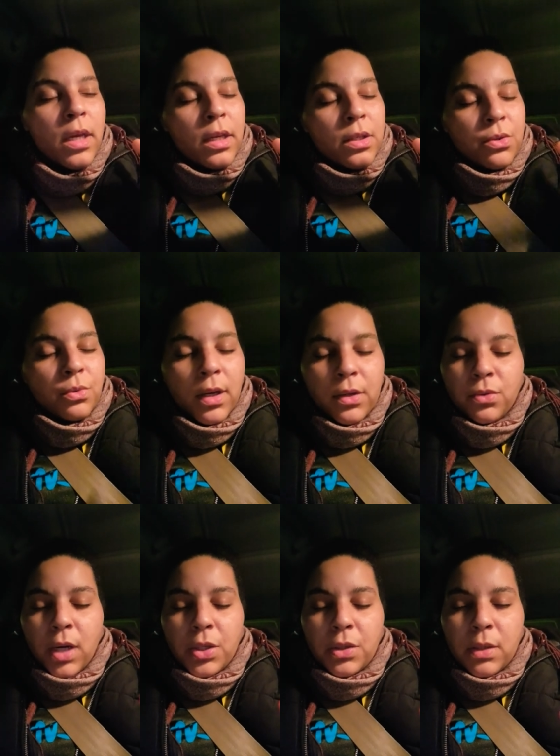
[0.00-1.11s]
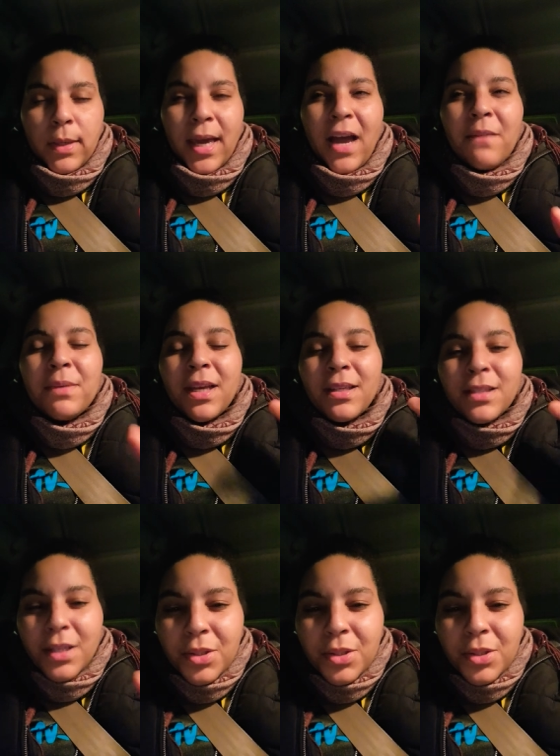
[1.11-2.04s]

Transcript: stru structures that we have because they